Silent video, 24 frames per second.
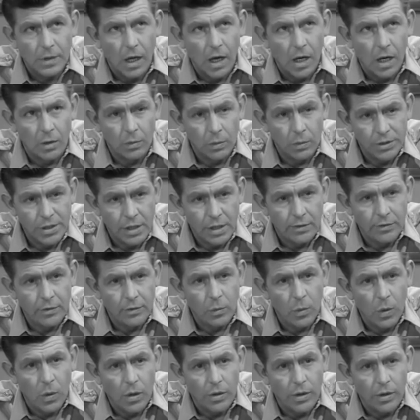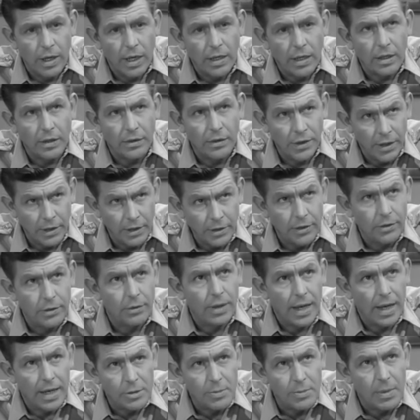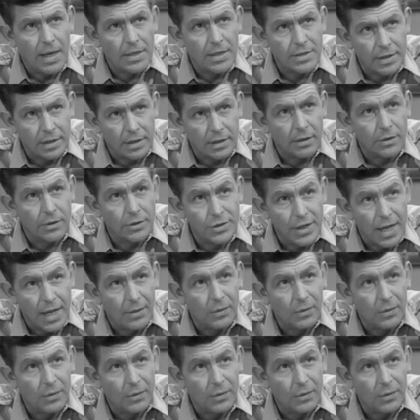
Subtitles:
Arnold was given a warning and continued to ride his bicycle on the